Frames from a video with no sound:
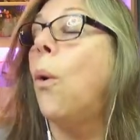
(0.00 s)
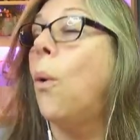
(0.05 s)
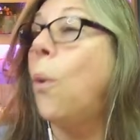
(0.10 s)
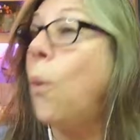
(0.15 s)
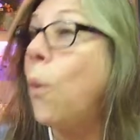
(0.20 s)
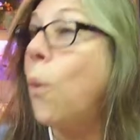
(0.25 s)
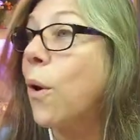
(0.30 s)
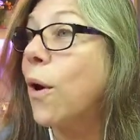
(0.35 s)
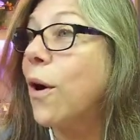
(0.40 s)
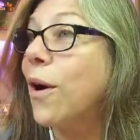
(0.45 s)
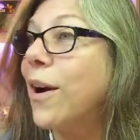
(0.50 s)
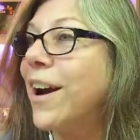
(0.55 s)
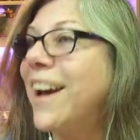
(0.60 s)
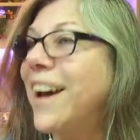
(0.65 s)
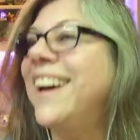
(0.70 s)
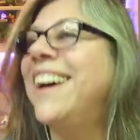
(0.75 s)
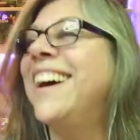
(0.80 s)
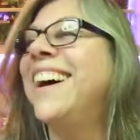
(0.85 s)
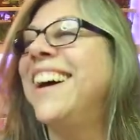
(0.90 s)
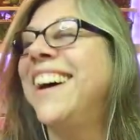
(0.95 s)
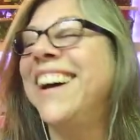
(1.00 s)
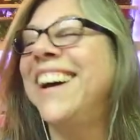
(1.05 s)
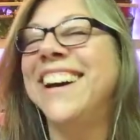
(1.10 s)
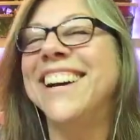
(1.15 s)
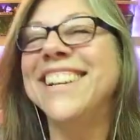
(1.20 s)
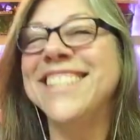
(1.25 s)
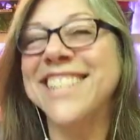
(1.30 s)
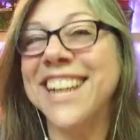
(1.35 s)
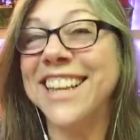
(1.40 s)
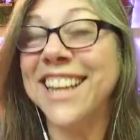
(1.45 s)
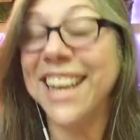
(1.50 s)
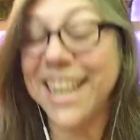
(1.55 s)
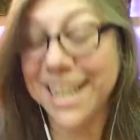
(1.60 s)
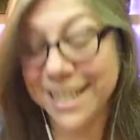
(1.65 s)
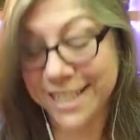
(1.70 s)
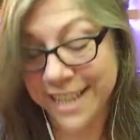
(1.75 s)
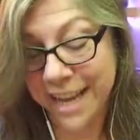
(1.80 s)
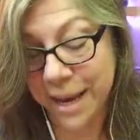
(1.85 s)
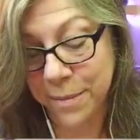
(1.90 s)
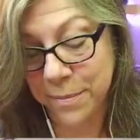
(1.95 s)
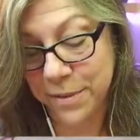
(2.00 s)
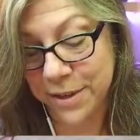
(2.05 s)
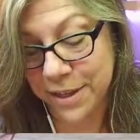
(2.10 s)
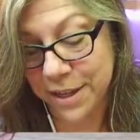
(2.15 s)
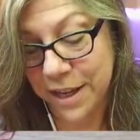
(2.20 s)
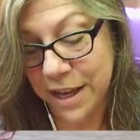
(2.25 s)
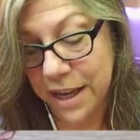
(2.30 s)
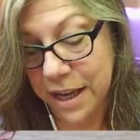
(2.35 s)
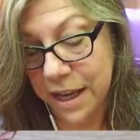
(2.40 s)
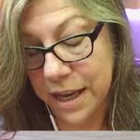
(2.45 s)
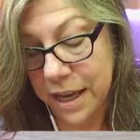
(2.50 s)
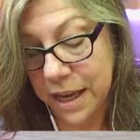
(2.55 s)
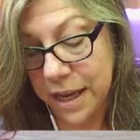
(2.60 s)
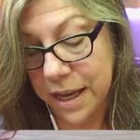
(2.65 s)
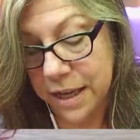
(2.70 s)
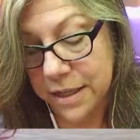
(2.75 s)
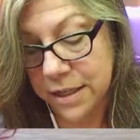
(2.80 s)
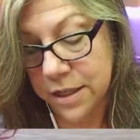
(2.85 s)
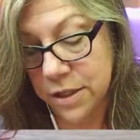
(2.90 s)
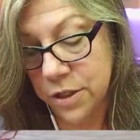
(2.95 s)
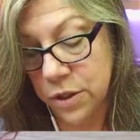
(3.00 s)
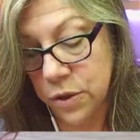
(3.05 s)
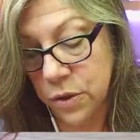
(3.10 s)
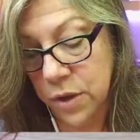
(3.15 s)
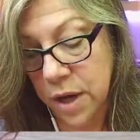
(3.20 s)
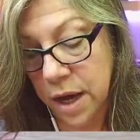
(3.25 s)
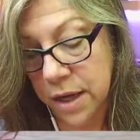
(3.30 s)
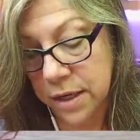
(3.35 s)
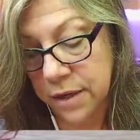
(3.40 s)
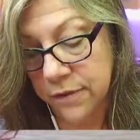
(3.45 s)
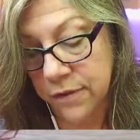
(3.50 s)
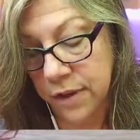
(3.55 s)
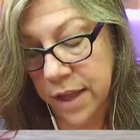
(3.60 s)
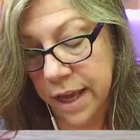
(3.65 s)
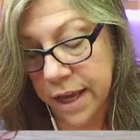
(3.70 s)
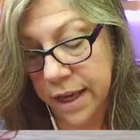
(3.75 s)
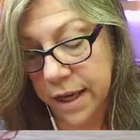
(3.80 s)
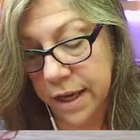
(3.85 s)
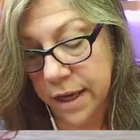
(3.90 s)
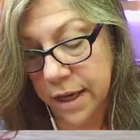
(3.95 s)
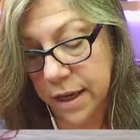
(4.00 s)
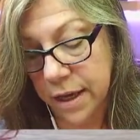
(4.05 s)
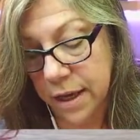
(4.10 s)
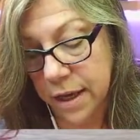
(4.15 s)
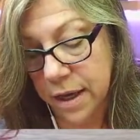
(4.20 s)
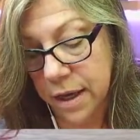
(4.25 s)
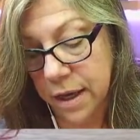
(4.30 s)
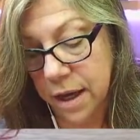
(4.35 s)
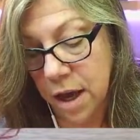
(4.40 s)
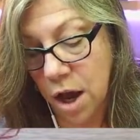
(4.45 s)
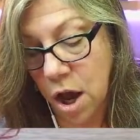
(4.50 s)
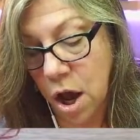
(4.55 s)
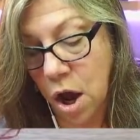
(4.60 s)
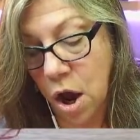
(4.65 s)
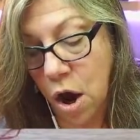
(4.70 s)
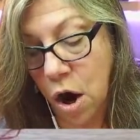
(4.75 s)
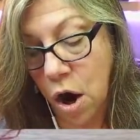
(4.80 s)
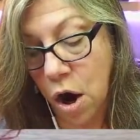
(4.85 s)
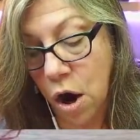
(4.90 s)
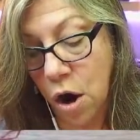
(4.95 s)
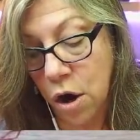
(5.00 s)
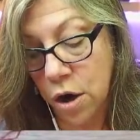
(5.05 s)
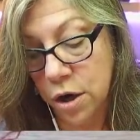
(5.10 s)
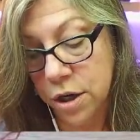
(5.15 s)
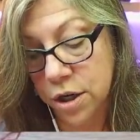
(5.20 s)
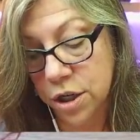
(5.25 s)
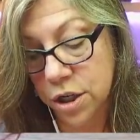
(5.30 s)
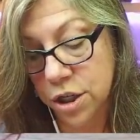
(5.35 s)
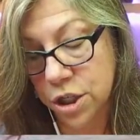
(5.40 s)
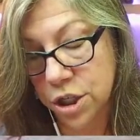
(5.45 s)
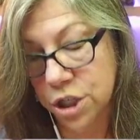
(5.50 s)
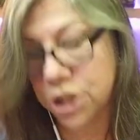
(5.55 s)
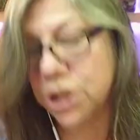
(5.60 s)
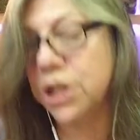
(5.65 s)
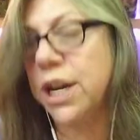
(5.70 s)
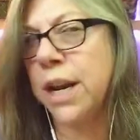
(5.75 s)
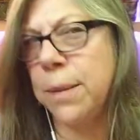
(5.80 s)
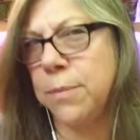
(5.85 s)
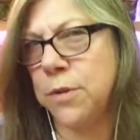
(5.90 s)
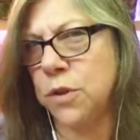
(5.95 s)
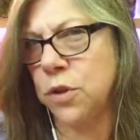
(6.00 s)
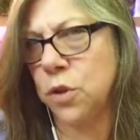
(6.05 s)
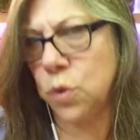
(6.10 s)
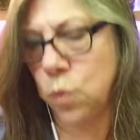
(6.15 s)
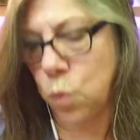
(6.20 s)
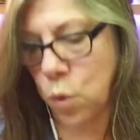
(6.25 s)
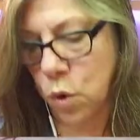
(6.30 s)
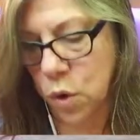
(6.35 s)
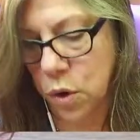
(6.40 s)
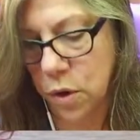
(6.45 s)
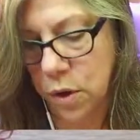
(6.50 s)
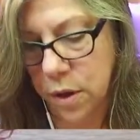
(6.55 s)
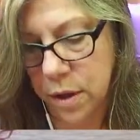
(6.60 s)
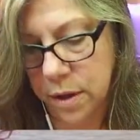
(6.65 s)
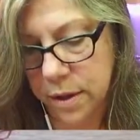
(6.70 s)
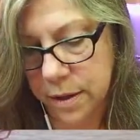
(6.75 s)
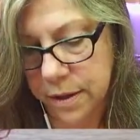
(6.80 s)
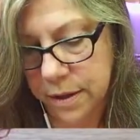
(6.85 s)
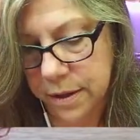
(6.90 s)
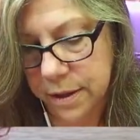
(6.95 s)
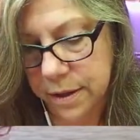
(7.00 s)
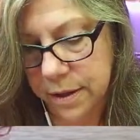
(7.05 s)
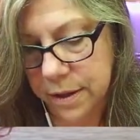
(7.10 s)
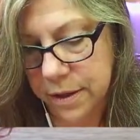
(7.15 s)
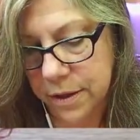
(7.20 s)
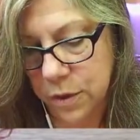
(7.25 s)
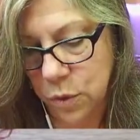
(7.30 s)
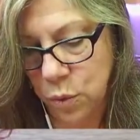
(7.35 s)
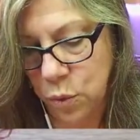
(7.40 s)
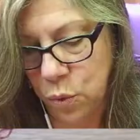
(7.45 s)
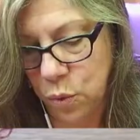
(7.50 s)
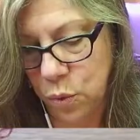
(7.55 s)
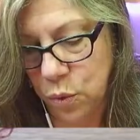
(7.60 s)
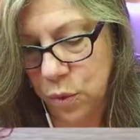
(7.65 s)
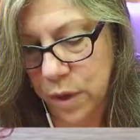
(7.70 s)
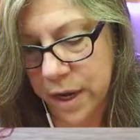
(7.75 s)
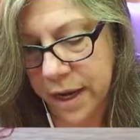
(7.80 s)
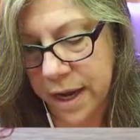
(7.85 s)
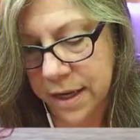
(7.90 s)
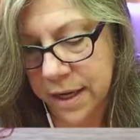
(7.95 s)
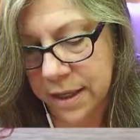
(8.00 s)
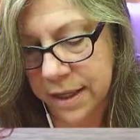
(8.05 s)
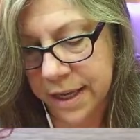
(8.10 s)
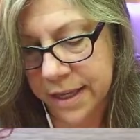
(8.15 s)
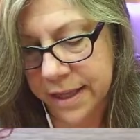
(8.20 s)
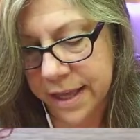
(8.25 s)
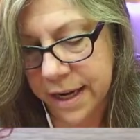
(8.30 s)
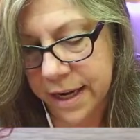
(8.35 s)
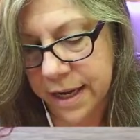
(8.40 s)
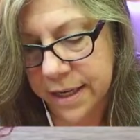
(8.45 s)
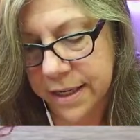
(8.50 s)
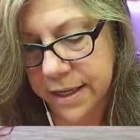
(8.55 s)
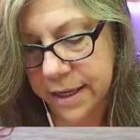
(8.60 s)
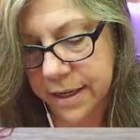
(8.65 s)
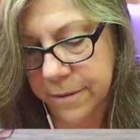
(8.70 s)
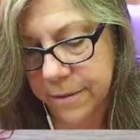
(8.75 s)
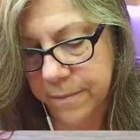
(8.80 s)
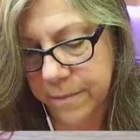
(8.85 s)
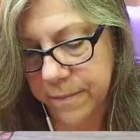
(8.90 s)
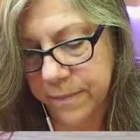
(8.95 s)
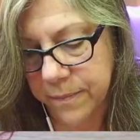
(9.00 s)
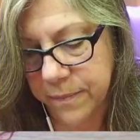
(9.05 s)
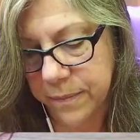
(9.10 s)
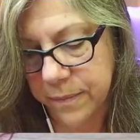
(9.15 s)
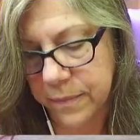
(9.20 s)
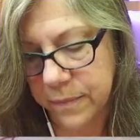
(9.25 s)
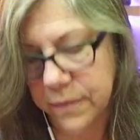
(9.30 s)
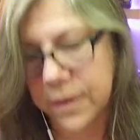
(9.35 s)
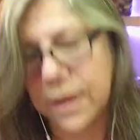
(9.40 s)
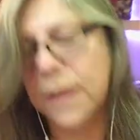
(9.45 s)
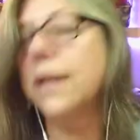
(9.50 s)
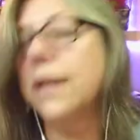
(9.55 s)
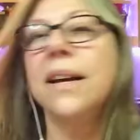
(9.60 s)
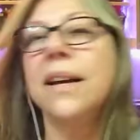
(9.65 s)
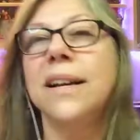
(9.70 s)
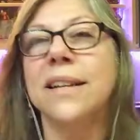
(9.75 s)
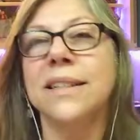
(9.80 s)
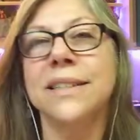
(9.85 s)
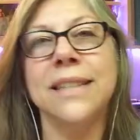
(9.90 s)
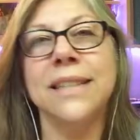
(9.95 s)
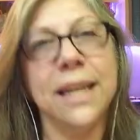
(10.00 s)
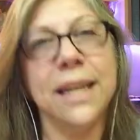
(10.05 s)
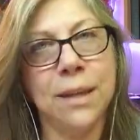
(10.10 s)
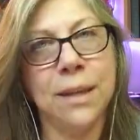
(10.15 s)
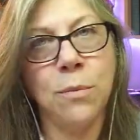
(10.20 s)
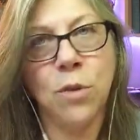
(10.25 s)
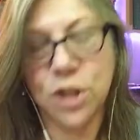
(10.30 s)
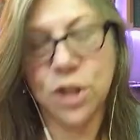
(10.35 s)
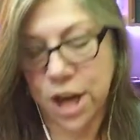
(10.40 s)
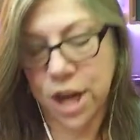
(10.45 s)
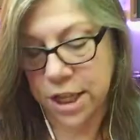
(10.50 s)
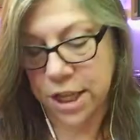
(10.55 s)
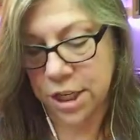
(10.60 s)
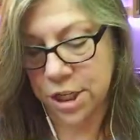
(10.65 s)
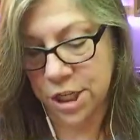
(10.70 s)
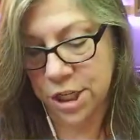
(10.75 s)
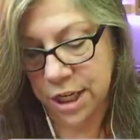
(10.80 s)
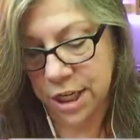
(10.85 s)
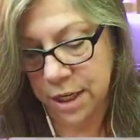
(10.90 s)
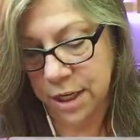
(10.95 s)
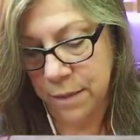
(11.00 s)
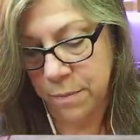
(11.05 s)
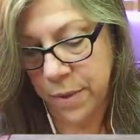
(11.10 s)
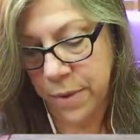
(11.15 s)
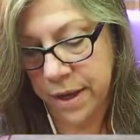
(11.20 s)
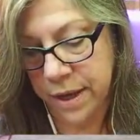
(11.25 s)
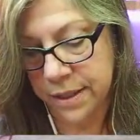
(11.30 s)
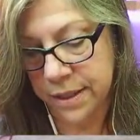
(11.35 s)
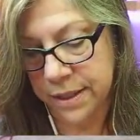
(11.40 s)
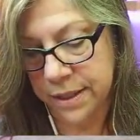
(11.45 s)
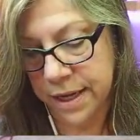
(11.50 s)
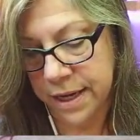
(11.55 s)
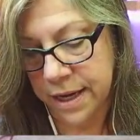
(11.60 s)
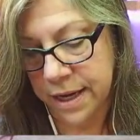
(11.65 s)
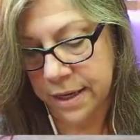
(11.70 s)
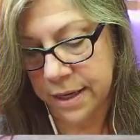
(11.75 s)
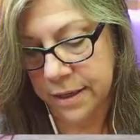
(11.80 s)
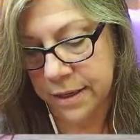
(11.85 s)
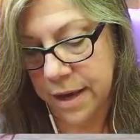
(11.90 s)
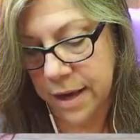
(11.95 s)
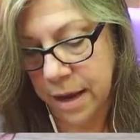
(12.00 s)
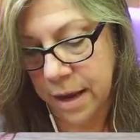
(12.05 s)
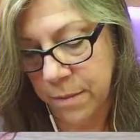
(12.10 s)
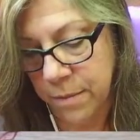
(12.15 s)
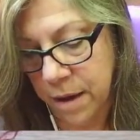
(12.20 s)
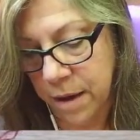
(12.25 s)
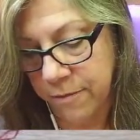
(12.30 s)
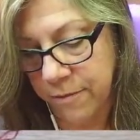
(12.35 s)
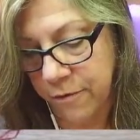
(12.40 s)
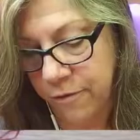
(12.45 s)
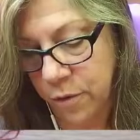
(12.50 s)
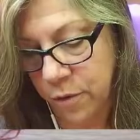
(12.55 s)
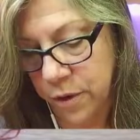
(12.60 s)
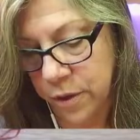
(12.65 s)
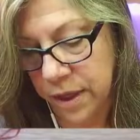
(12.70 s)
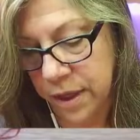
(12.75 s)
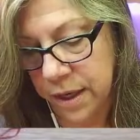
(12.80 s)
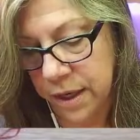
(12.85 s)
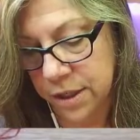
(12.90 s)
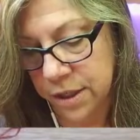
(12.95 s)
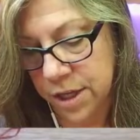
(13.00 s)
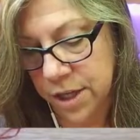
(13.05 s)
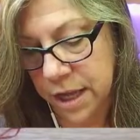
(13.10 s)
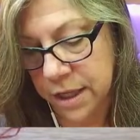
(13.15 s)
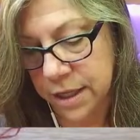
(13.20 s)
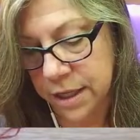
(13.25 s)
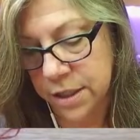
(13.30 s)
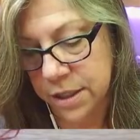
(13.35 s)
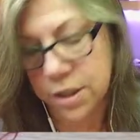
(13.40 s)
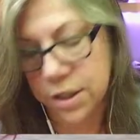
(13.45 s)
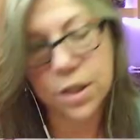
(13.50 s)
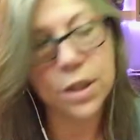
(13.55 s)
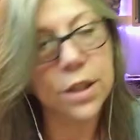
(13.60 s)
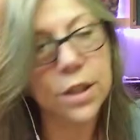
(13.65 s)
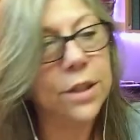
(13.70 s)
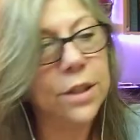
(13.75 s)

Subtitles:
or shall I attempt to do kind of like a heart-shaped swirl. Ooh, I kind of like that idea. Slightly more challenging, but I'm up for the challenge.